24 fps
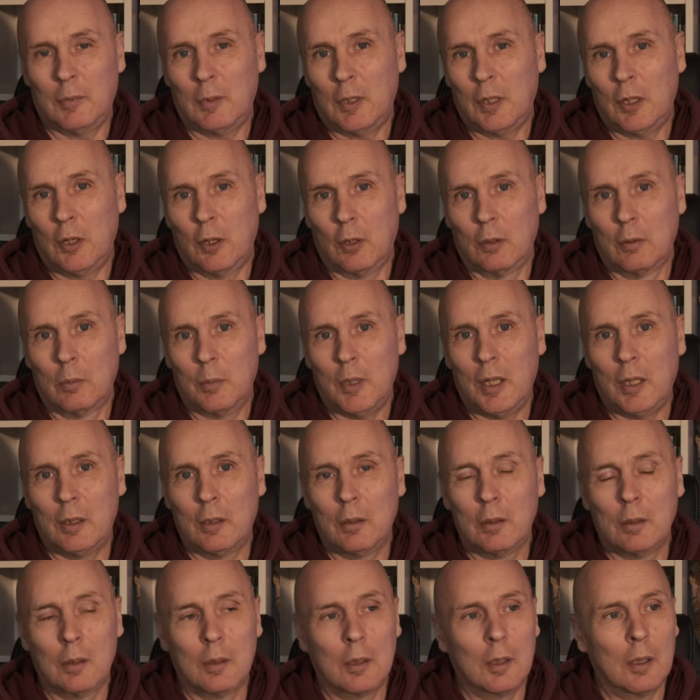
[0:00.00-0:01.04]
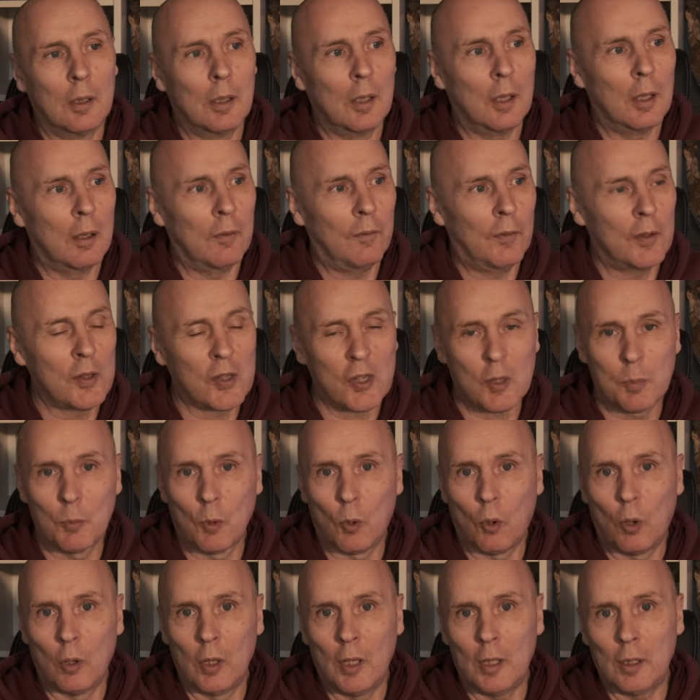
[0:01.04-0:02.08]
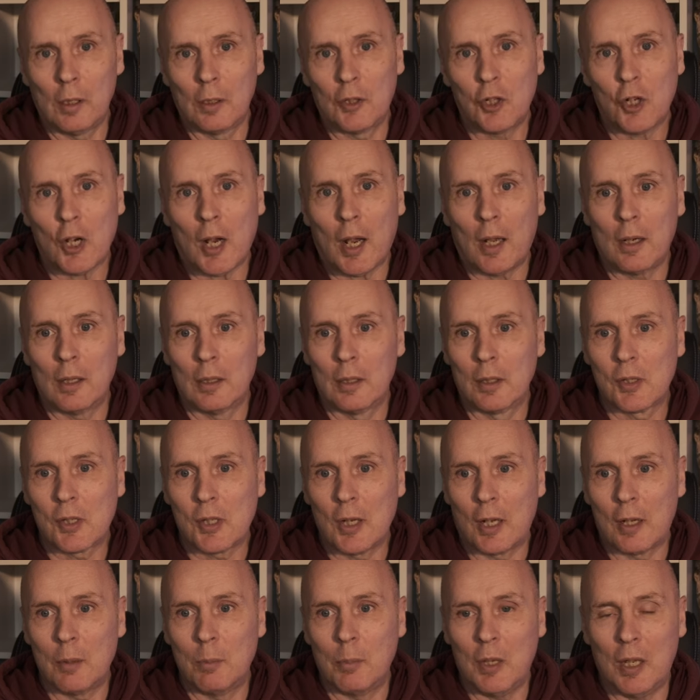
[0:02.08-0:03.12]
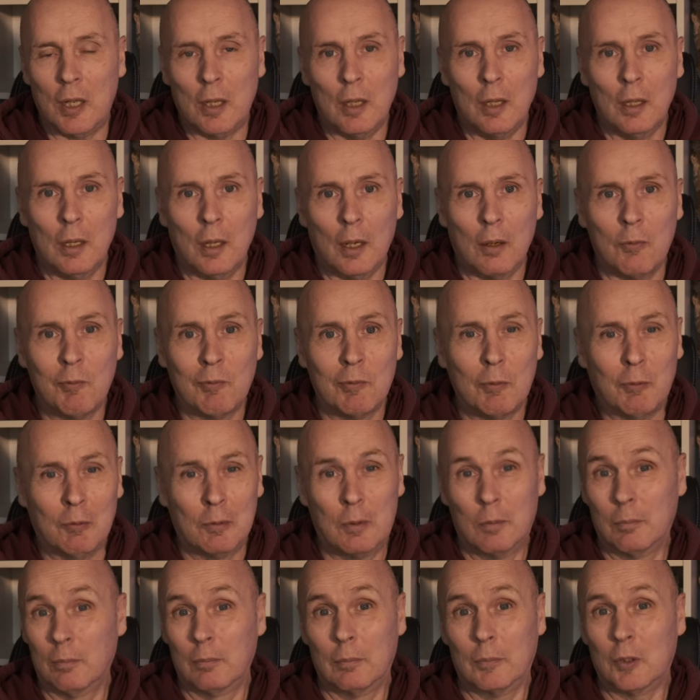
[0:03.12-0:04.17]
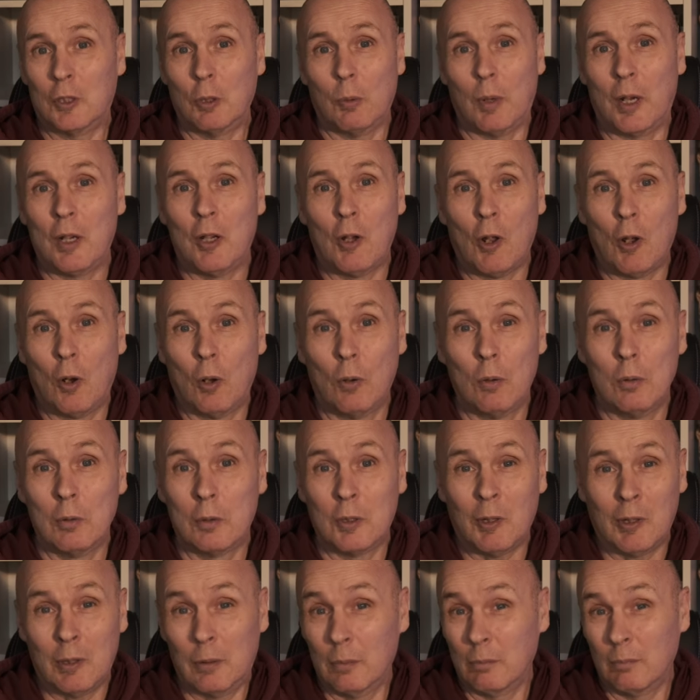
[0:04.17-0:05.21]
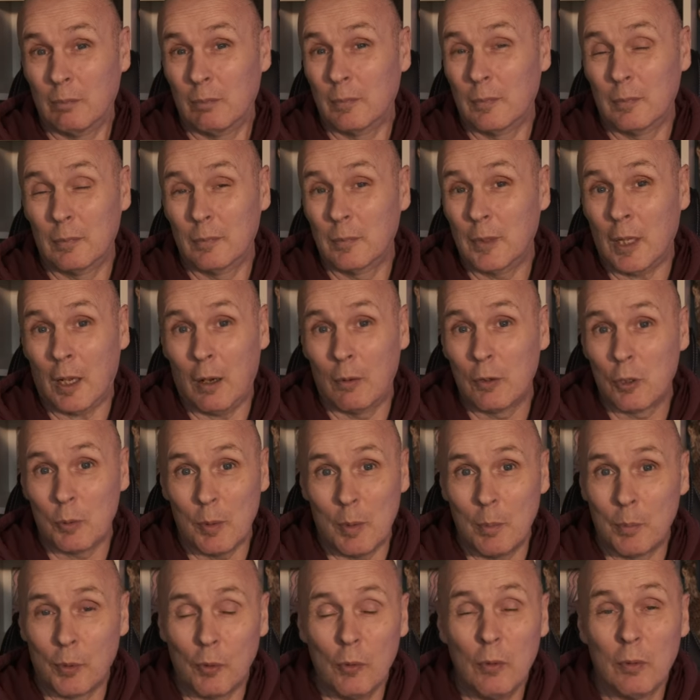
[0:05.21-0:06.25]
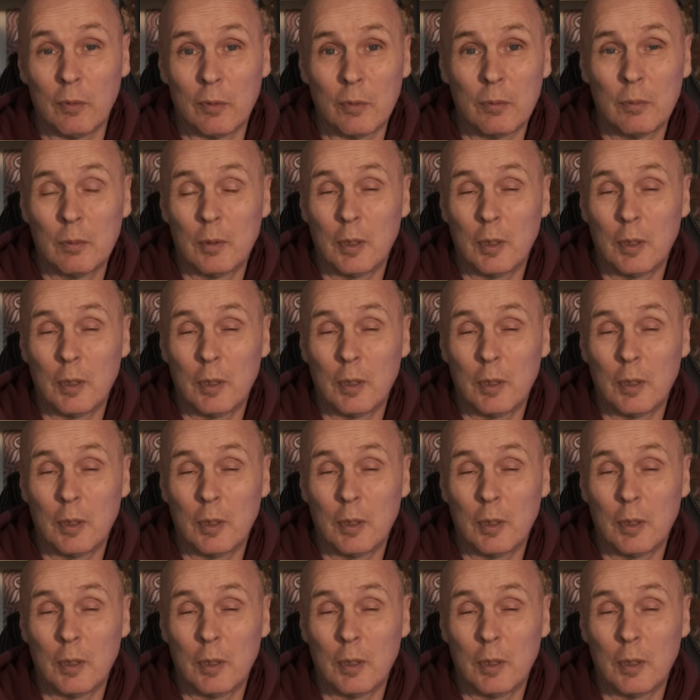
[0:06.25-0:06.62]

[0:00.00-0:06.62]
You know, I mean, for small little channels like me, how do I know how to improve?